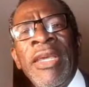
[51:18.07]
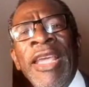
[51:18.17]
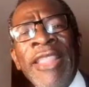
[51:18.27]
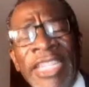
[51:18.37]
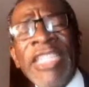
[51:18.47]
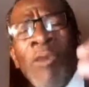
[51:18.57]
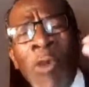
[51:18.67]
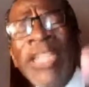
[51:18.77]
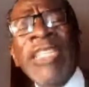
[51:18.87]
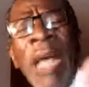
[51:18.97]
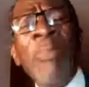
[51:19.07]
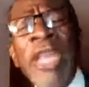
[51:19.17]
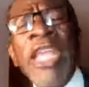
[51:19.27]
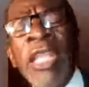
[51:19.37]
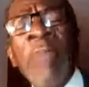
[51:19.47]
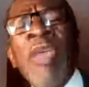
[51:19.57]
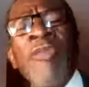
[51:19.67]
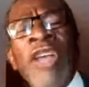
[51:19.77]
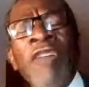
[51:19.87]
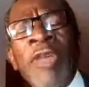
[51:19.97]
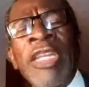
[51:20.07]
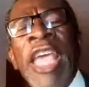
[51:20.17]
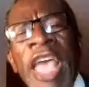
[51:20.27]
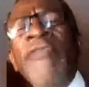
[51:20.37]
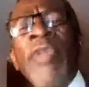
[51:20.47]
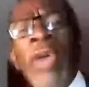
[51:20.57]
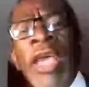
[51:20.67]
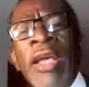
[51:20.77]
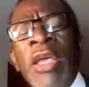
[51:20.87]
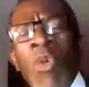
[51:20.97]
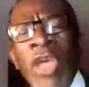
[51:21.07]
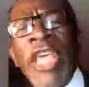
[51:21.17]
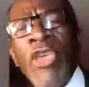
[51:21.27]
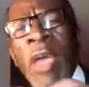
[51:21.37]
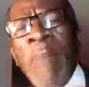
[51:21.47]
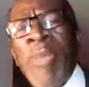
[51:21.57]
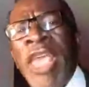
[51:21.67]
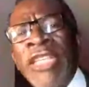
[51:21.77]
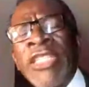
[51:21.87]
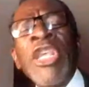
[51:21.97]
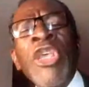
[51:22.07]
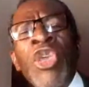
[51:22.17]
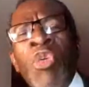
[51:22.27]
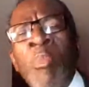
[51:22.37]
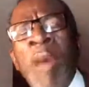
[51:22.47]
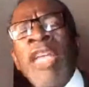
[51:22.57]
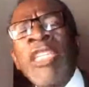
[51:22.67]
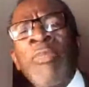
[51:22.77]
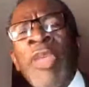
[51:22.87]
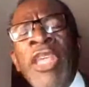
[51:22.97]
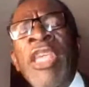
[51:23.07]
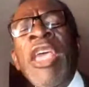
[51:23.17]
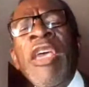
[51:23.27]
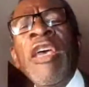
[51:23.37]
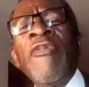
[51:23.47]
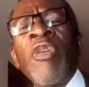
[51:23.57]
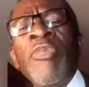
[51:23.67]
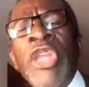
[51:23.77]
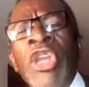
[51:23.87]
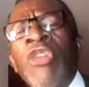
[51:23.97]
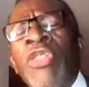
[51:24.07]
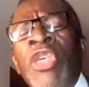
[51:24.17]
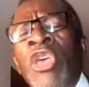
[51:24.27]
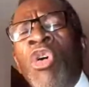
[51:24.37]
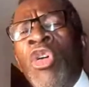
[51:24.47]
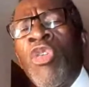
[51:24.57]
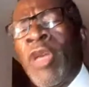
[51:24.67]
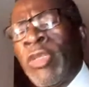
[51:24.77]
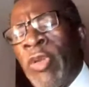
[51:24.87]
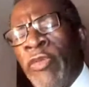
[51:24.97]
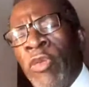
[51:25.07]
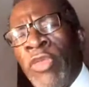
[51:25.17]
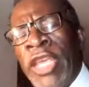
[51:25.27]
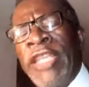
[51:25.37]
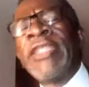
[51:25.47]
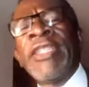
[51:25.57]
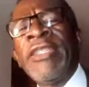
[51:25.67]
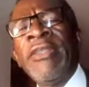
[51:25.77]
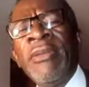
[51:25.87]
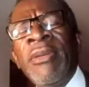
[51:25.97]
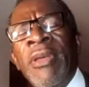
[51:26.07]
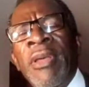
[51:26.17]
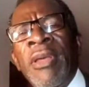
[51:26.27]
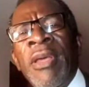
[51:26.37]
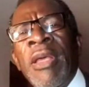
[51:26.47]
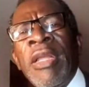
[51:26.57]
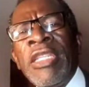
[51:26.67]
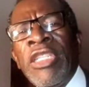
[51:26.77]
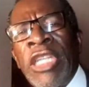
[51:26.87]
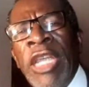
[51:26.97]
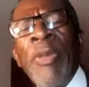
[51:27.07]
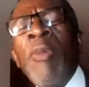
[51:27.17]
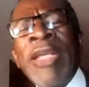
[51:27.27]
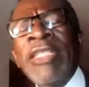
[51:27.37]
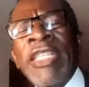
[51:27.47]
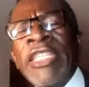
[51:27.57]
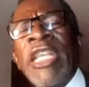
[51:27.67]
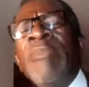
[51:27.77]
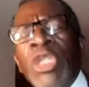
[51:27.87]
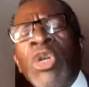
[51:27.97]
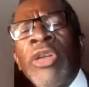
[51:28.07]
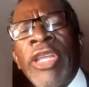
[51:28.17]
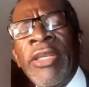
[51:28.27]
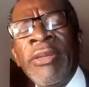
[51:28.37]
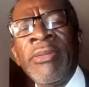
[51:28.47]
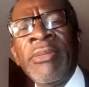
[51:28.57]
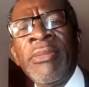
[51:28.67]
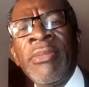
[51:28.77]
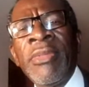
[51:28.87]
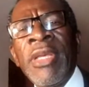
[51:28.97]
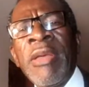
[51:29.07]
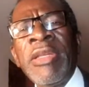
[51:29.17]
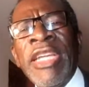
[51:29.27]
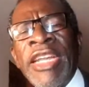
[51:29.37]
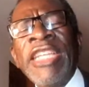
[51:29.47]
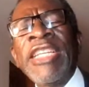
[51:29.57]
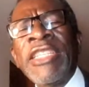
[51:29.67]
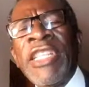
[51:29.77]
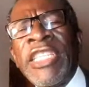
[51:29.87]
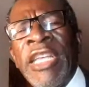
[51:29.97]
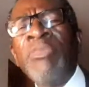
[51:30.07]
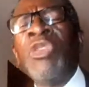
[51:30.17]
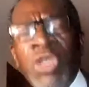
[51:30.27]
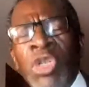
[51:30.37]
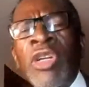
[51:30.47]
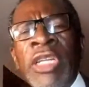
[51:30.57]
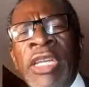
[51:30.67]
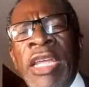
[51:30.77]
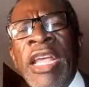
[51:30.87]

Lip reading: And that is what is happening in the PF government everywhere. Whether you are a PS, you must be from the north or you must be from the east. Diplomats, the same story. Directors, the same story.